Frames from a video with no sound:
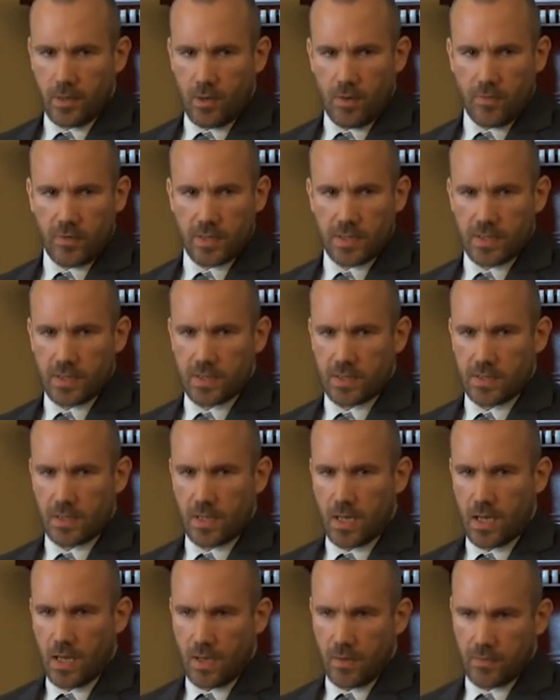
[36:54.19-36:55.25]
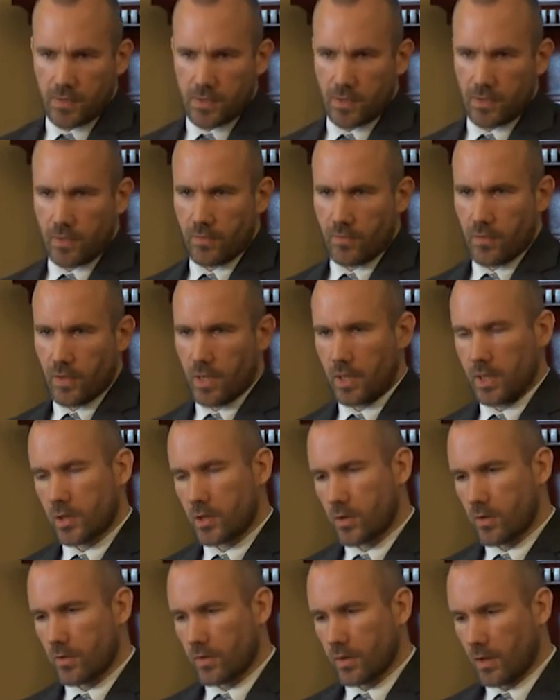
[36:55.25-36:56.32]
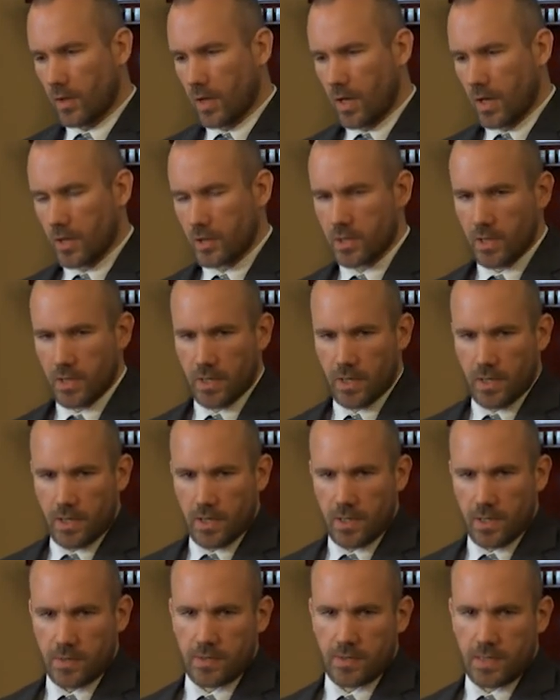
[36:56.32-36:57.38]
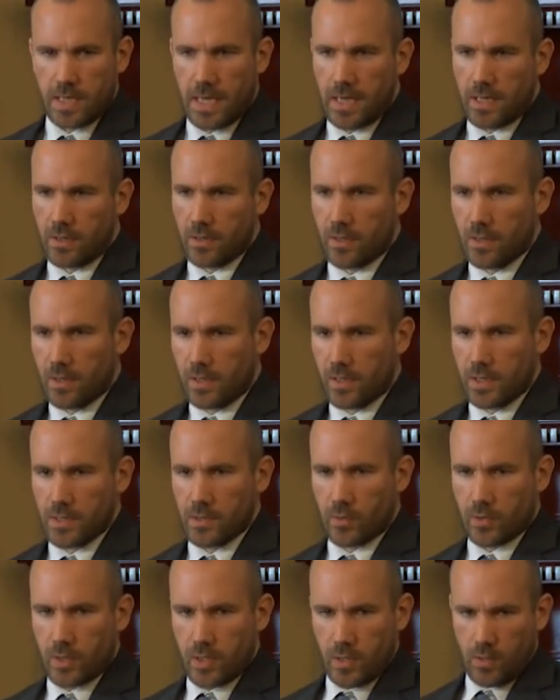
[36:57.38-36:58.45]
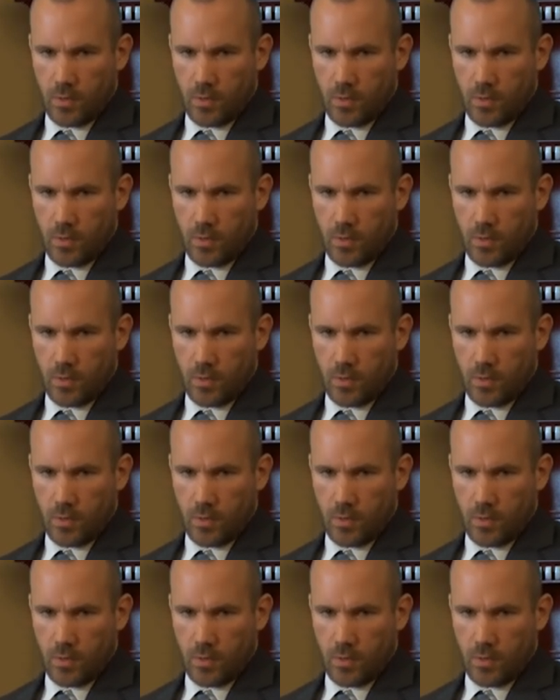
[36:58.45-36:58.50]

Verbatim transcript: officer staffs and the furniture of the lodge is tattered, it's looking